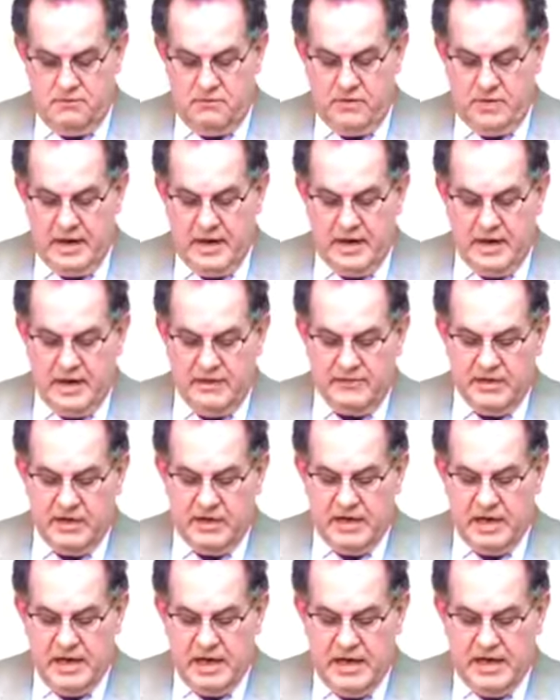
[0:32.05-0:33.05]
For thy
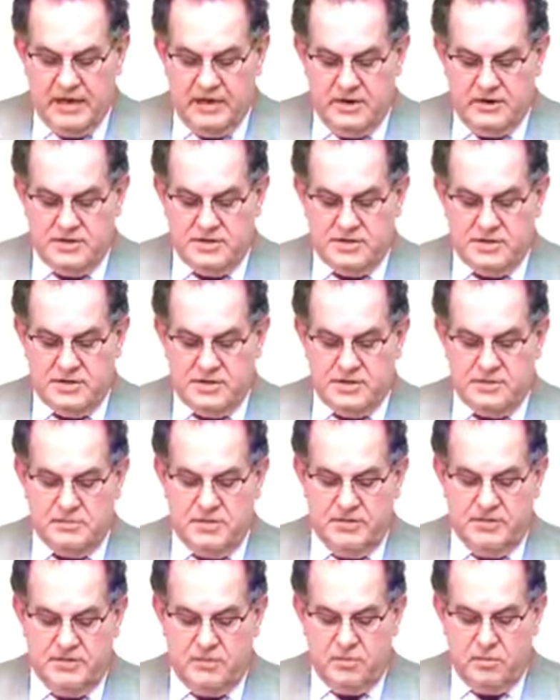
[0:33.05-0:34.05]
loving kindness is
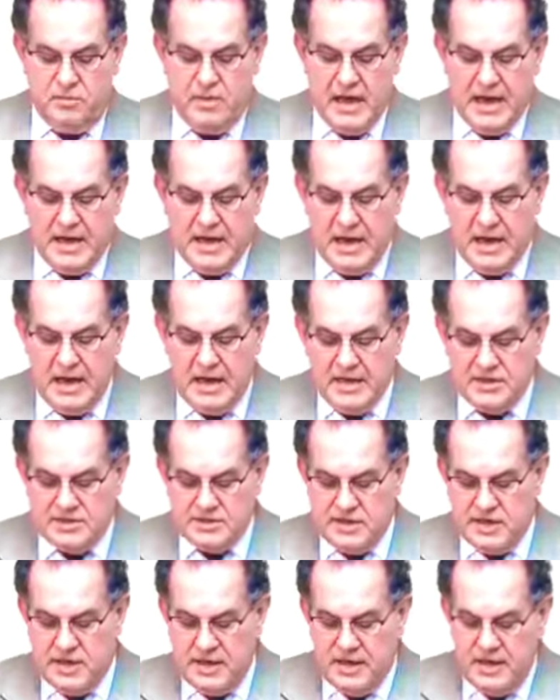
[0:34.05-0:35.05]
before mine
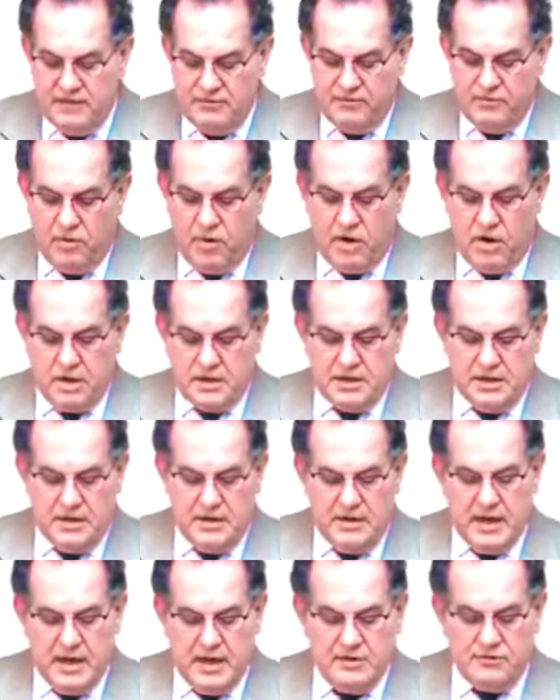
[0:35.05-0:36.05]
eyes, and I have walked
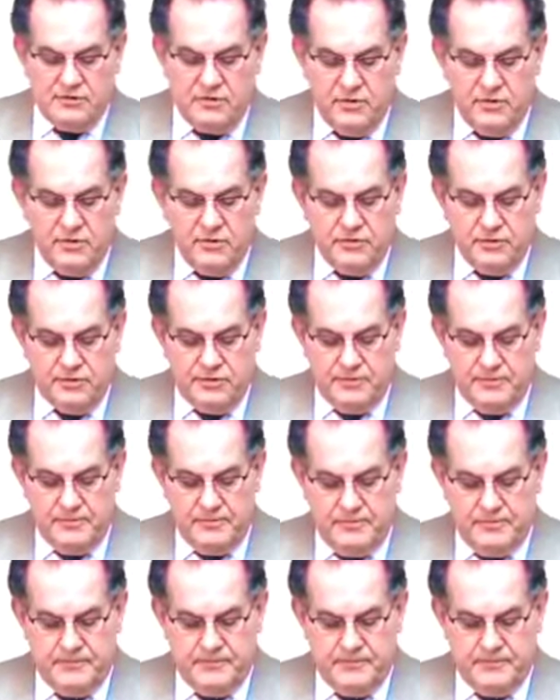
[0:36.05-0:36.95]
in thy truth.